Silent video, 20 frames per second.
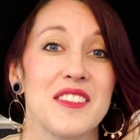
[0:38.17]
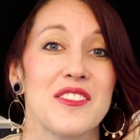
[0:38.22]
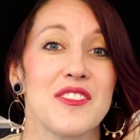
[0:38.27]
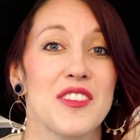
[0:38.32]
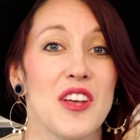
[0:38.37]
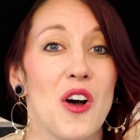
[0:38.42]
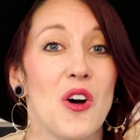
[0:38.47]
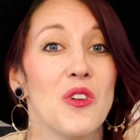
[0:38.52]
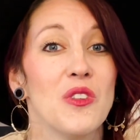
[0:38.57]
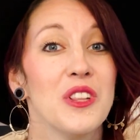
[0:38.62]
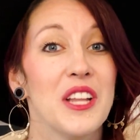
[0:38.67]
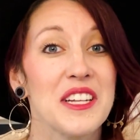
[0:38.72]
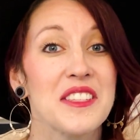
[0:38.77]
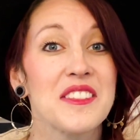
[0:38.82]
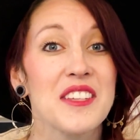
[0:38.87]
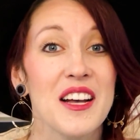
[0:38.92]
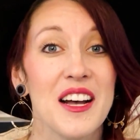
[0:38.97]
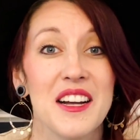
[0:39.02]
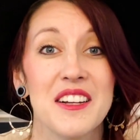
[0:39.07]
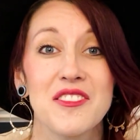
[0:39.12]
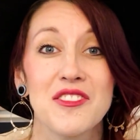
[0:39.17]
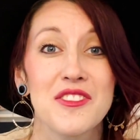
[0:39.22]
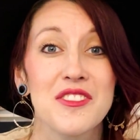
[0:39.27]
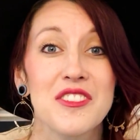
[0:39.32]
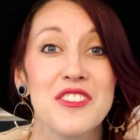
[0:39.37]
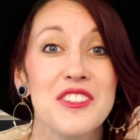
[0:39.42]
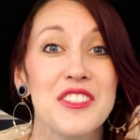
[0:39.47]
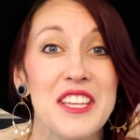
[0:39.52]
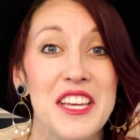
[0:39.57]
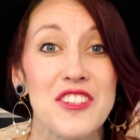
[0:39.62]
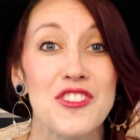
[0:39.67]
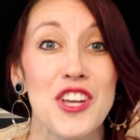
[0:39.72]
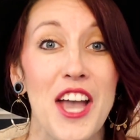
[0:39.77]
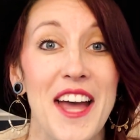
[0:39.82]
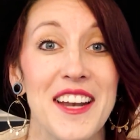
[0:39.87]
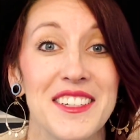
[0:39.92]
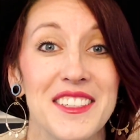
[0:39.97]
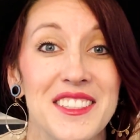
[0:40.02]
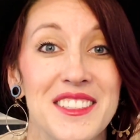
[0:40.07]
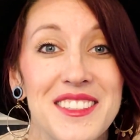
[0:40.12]
So let's get
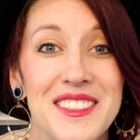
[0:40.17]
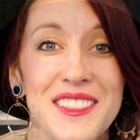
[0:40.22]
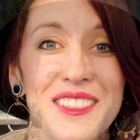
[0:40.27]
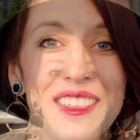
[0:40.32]
chatting.